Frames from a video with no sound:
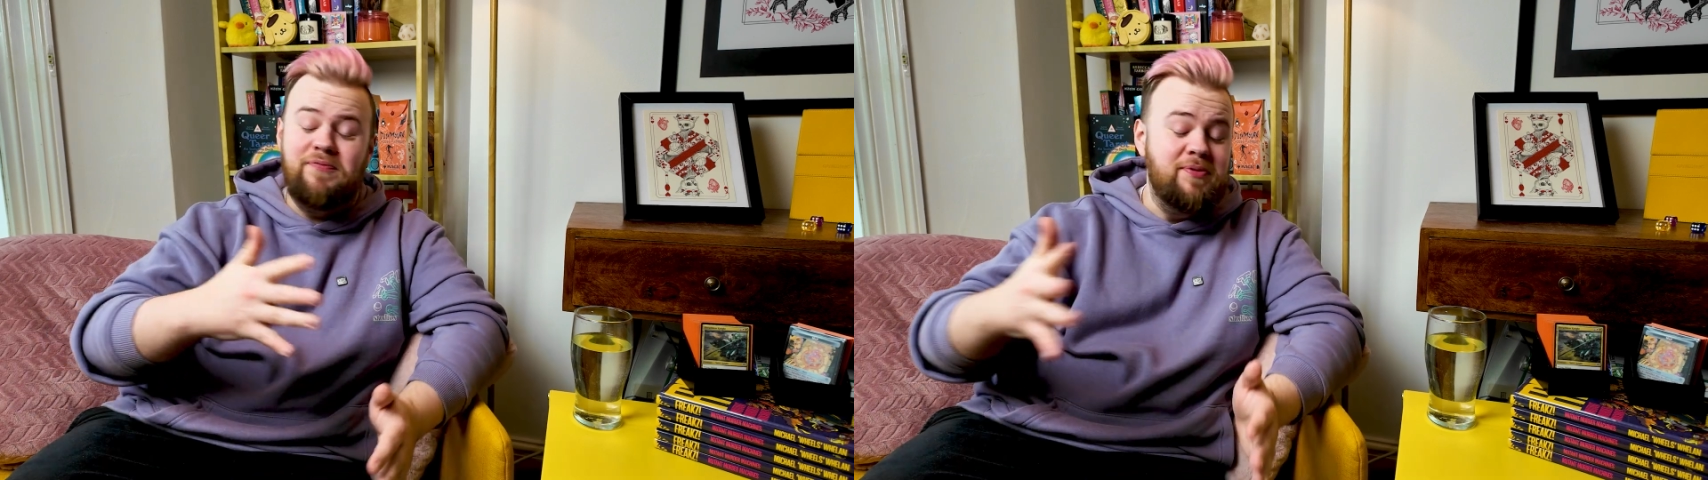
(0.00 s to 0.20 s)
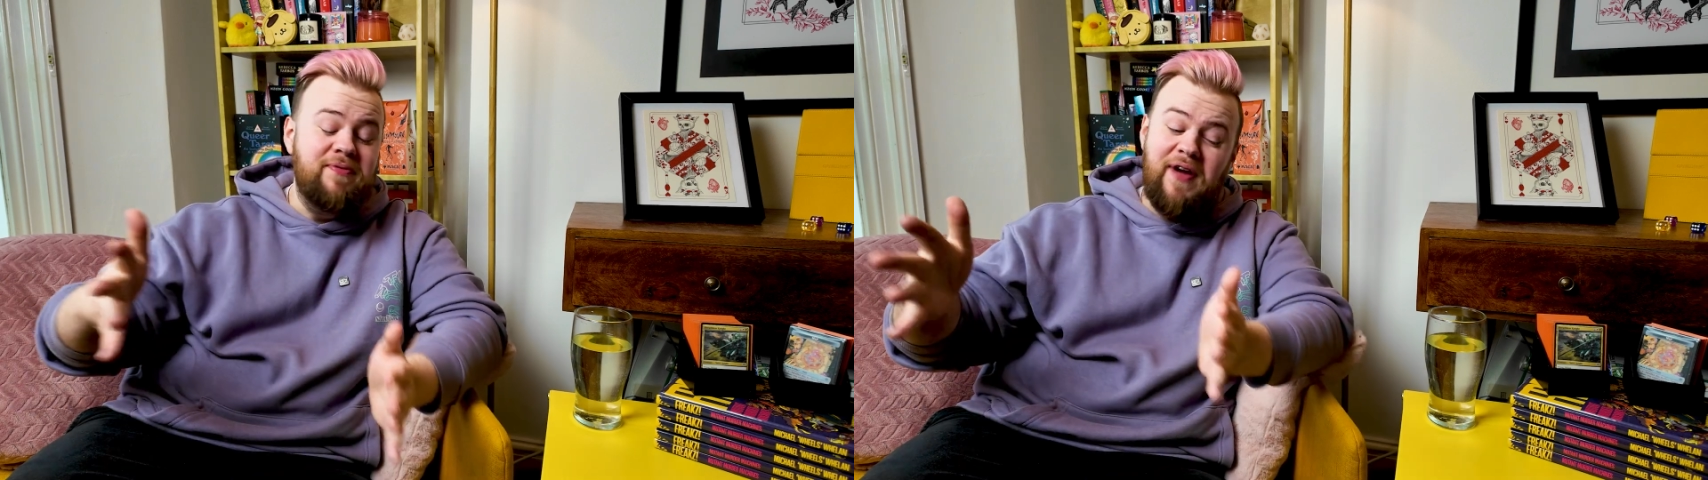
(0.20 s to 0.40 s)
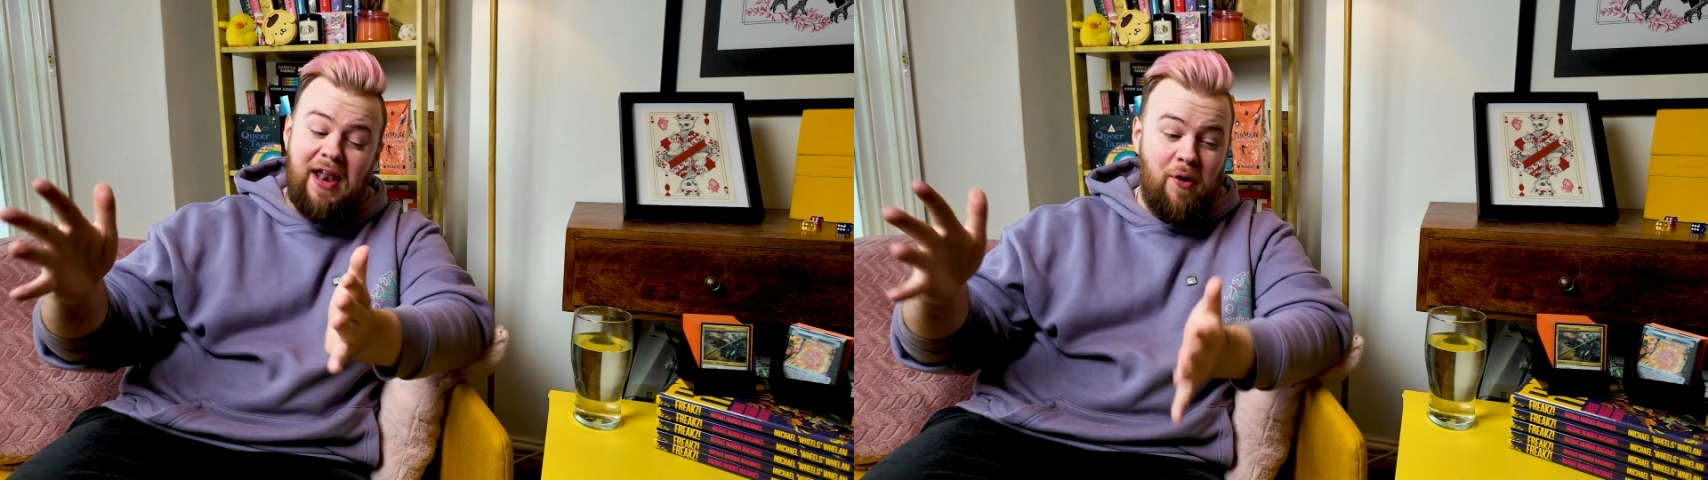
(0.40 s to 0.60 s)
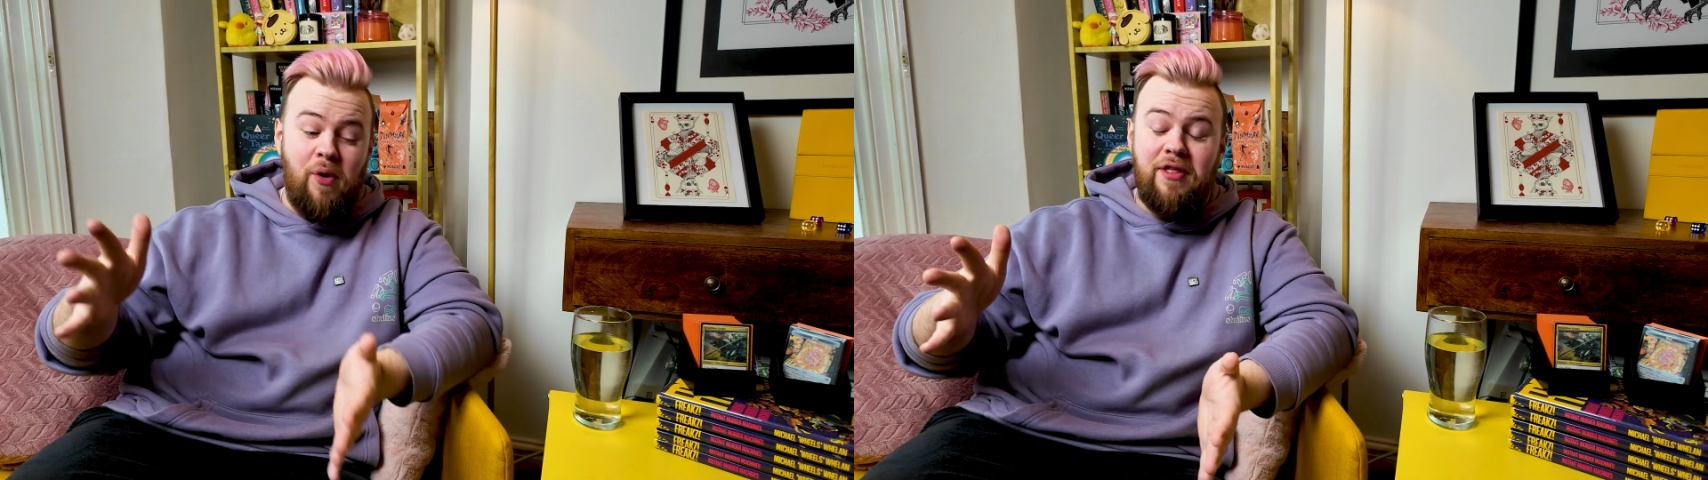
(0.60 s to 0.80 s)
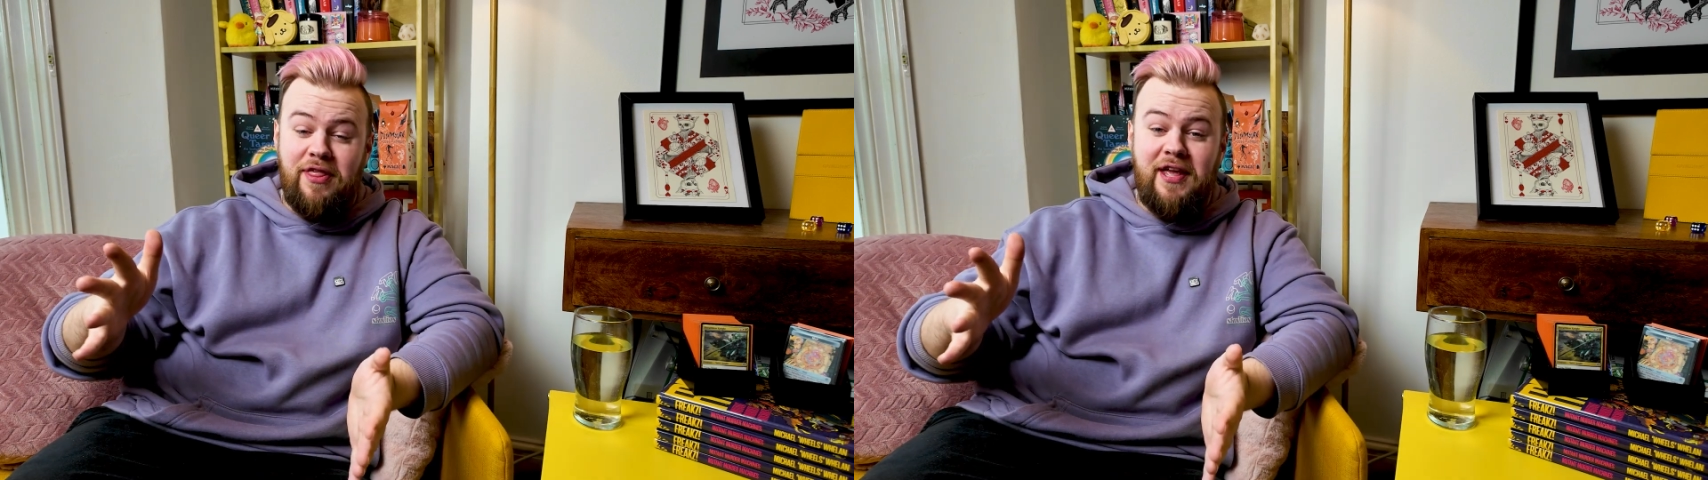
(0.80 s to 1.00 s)
to be fair, like
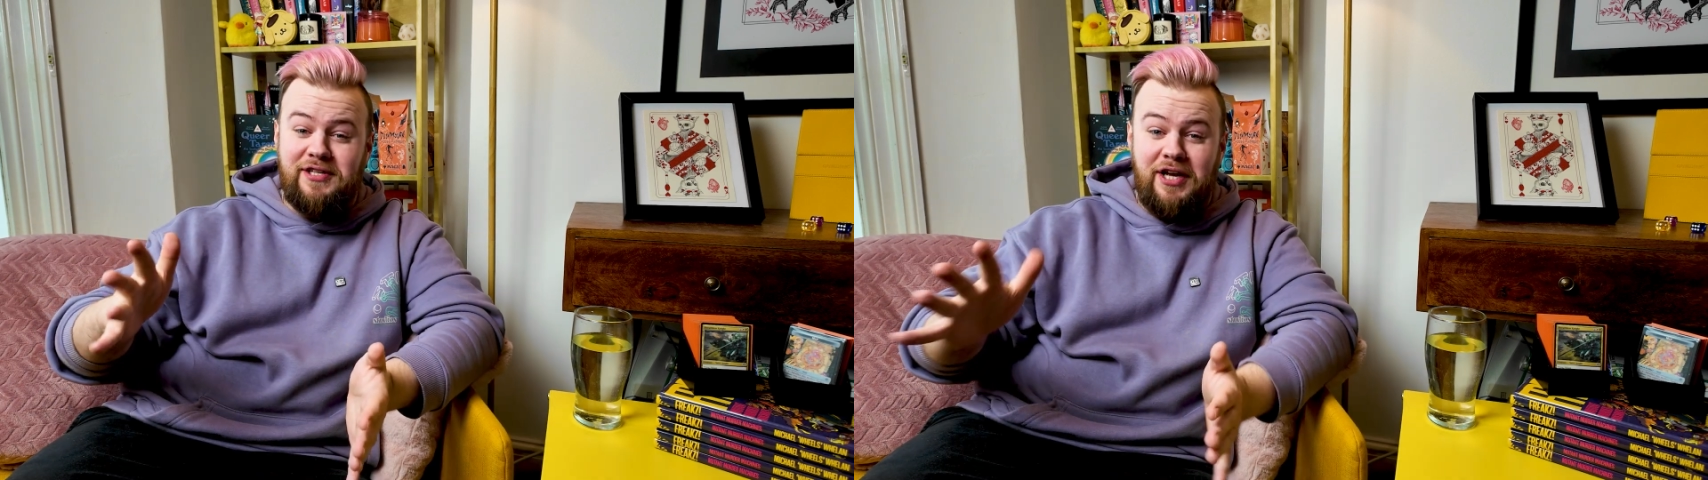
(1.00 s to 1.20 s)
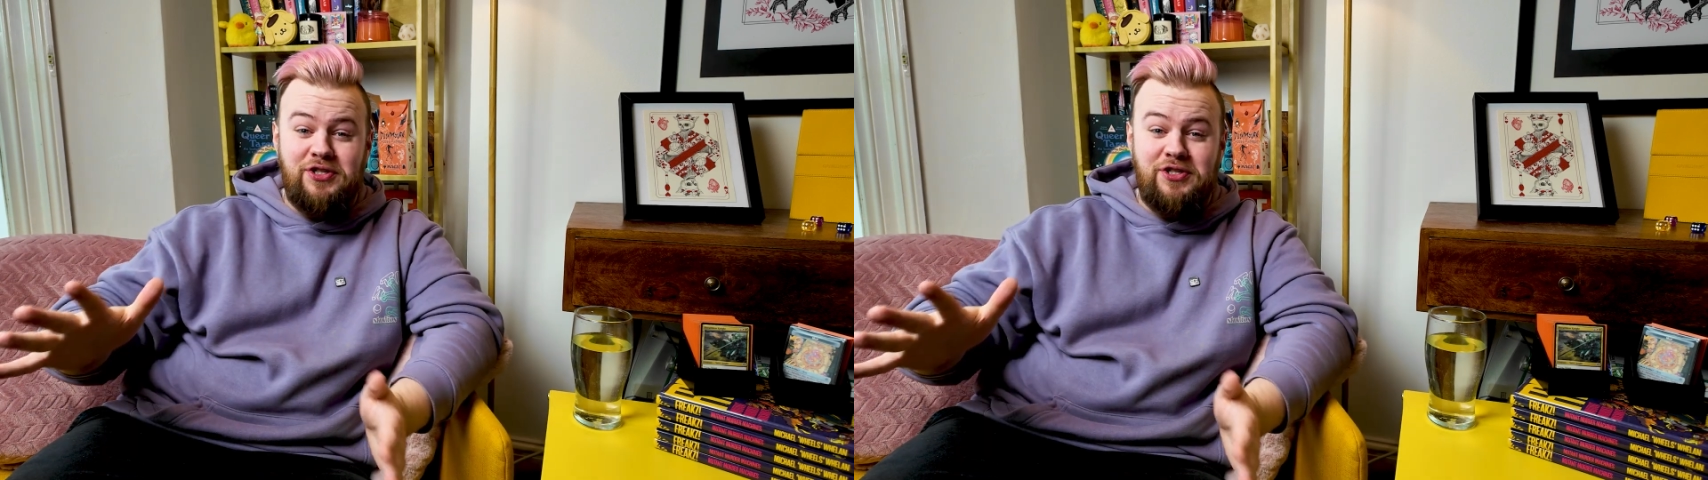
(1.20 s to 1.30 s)
one of the things that